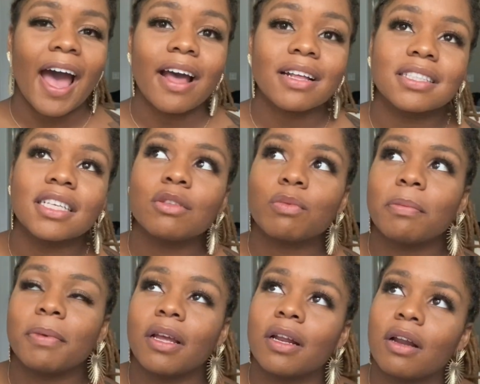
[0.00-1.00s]
since we've
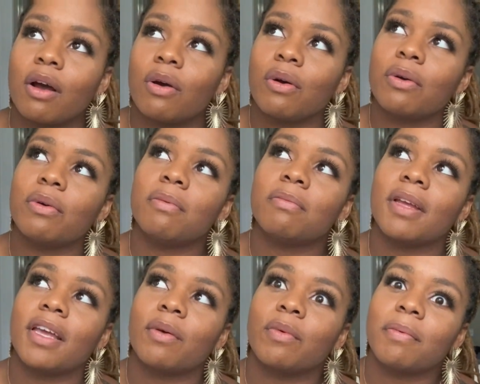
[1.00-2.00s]
been home
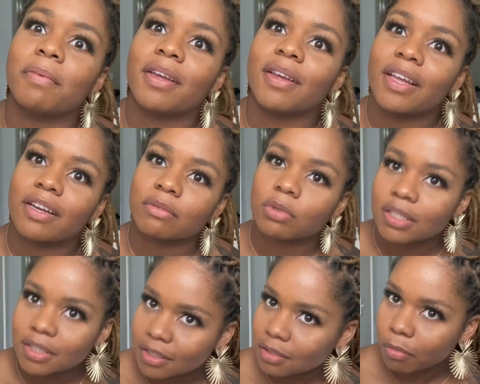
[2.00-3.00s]
and we've been here,
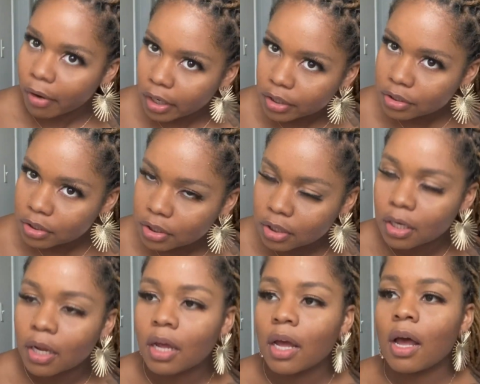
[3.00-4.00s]
since March,
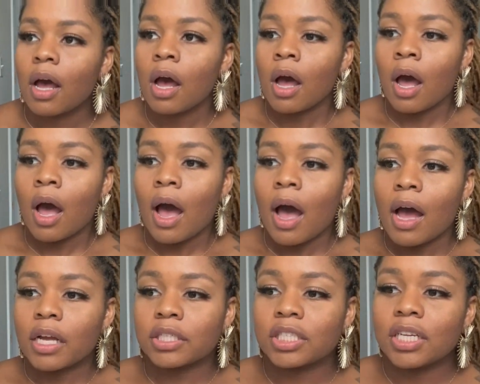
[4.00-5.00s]

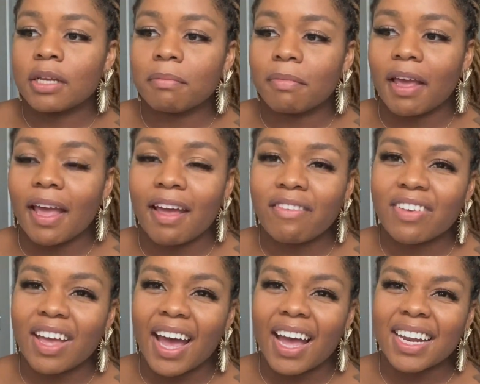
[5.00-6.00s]
she may have
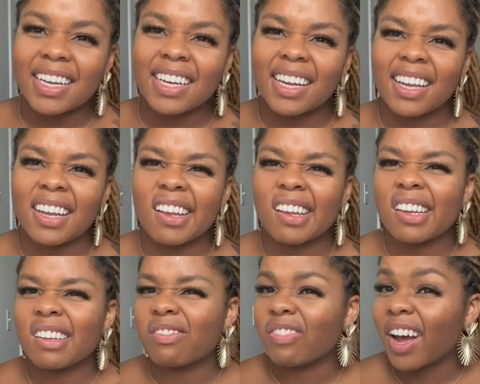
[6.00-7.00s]
gotten
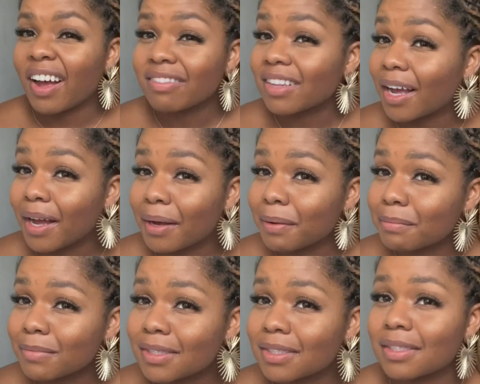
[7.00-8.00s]
it 5
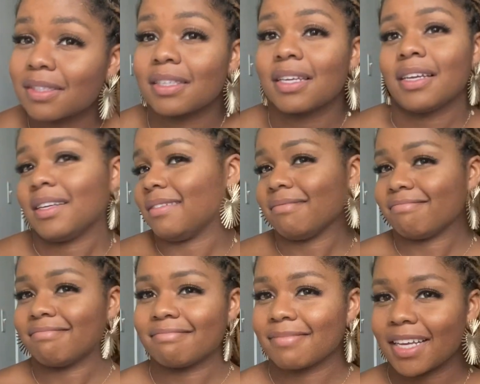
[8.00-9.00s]
times, and
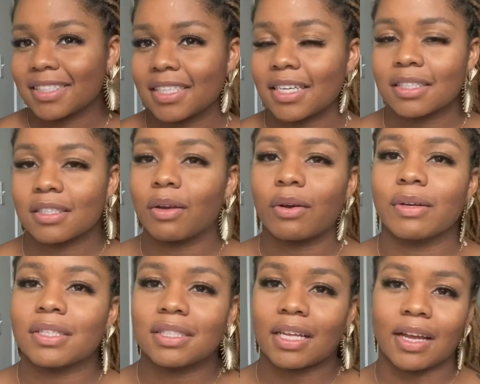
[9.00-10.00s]
that's it. So
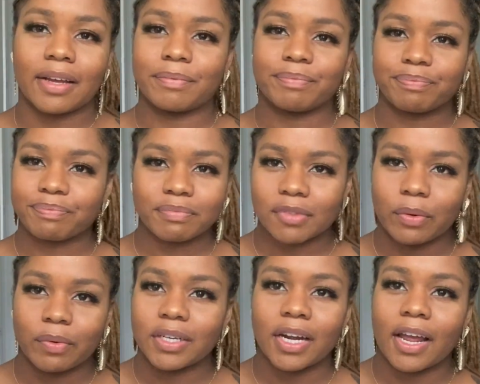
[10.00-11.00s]
it's not,
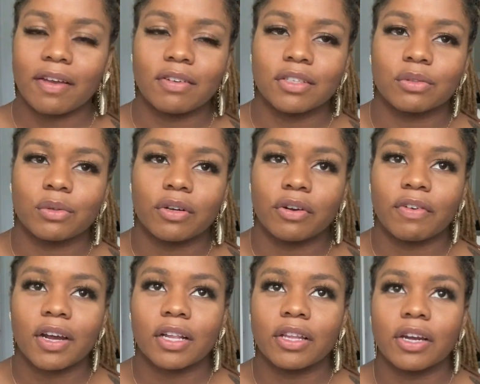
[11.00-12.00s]
we're not giving it to her no
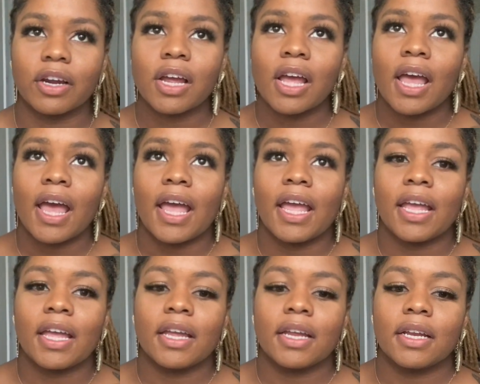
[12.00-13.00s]
regular.
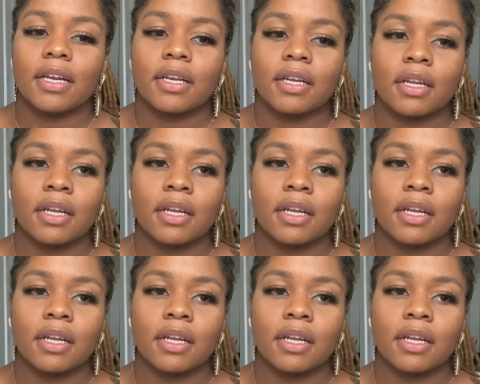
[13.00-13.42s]
And